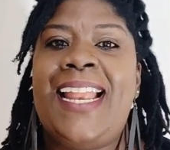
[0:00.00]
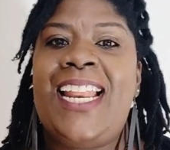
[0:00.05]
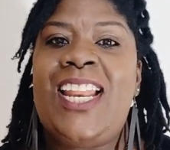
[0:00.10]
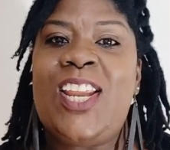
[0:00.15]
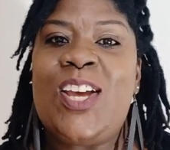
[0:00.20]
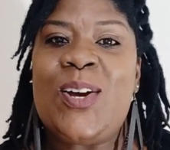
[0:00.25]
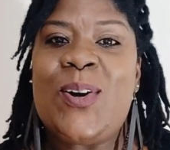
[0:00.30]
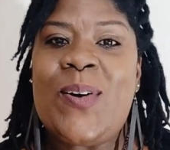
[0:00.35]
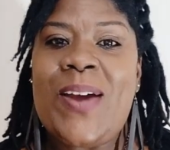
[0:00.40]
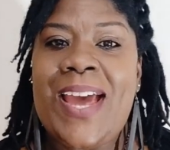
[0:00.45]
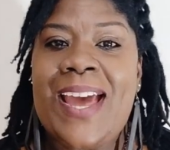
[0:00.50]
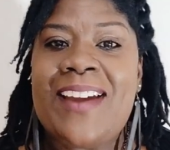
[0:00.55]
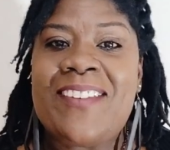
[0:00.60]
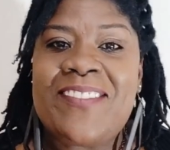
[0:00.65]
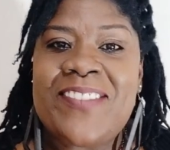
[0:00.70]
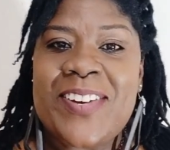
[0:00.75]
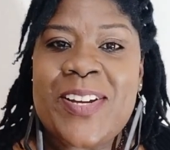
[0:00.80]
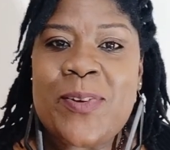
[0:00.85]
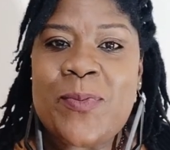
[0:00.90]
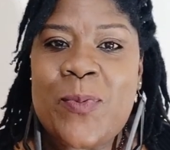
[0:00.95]
Hello,
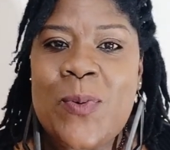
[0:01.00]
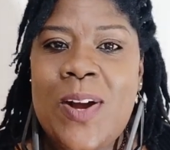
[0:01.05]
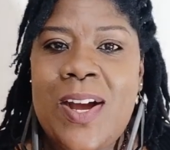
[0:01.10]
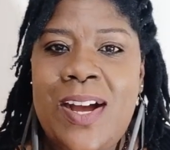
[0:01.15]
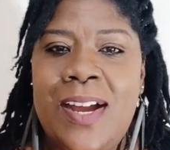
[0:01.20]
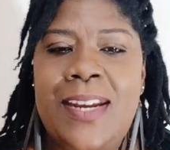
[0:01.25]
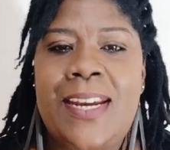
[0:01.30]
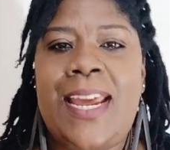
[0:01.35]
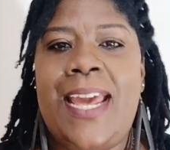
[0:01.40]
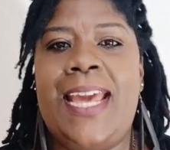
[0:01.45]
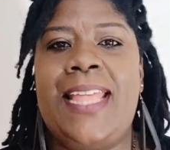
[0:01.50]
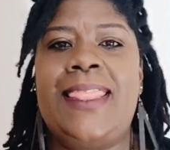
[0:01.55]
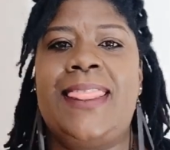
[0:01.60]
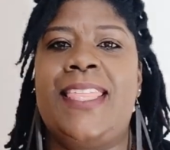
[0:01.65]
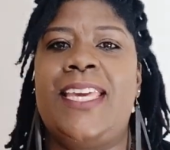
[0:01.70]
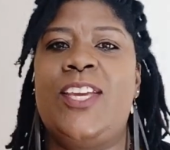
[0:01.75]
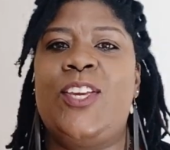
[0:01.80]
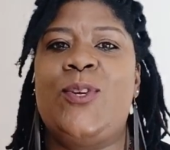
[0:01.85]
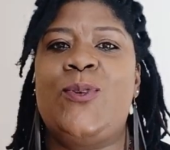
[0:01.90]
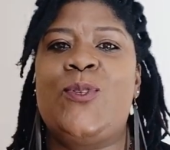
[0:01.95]
everyone,
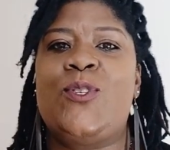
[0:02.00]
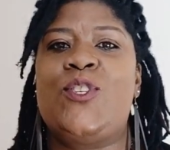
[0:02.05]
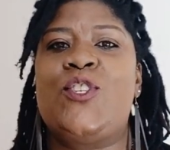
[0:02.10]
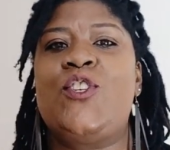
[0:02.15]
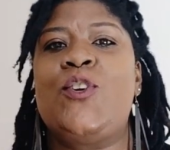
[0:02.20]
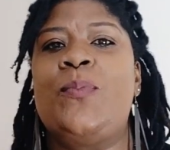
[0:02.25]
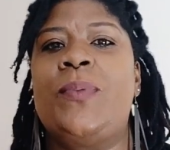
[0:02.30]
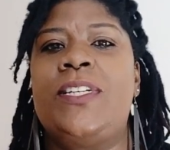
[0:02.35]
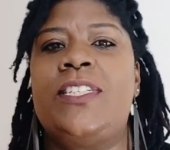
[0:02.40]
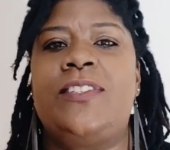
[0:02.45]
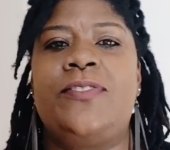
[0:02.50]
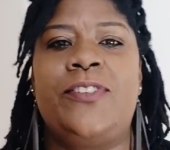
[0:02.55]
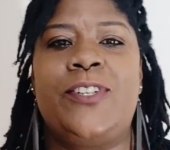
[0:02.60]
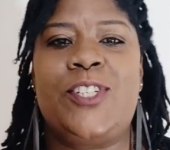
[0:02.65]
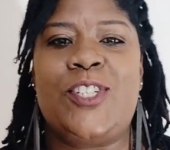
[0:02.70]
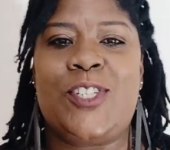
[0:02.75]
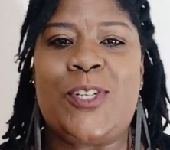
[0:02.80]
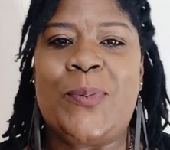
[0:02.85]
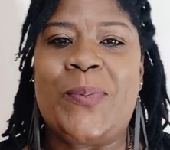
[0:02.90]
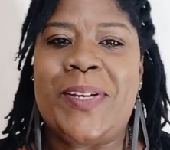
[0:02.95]
and thank you so much
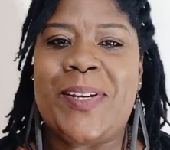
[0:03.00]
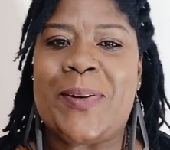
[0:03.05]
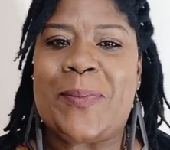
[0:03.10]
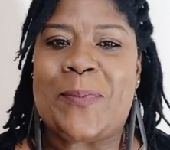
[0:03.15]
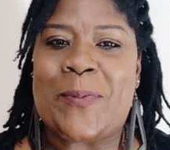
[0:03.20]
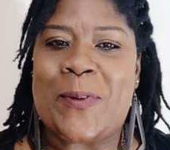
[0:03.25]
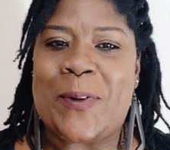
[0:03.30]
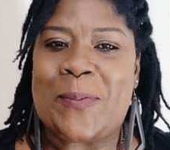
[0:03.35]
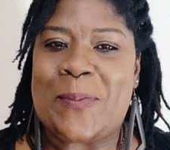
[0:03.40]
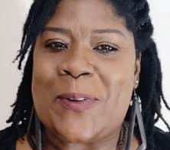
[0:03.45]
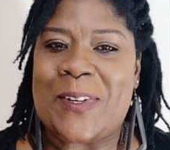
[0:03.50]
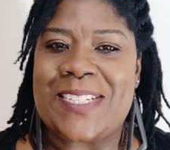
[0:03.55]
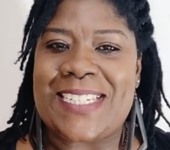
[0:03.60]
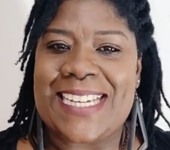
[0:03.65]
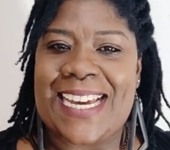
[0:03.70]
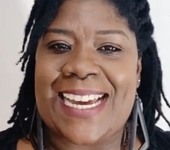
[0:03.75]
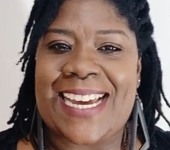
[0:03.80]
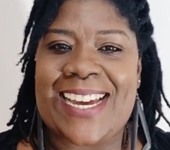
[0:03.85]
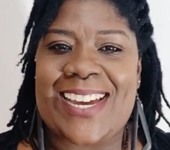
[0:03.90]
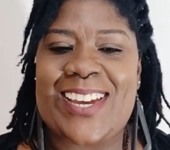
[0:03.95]
for showing up one more
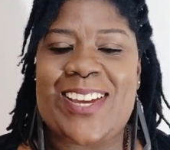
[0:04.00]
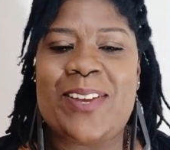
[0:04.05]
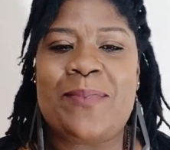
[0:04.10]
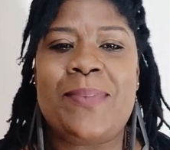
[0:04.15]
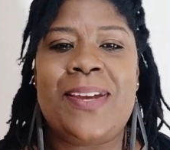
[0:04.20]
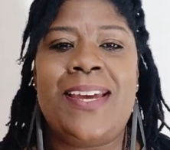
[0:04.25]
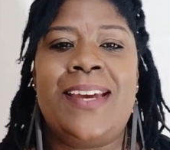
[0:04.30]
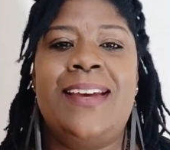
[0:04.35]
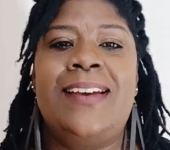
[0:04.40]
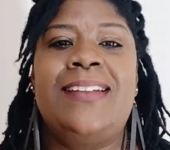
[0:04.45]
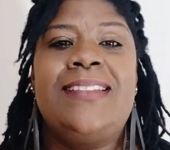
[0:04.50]
time.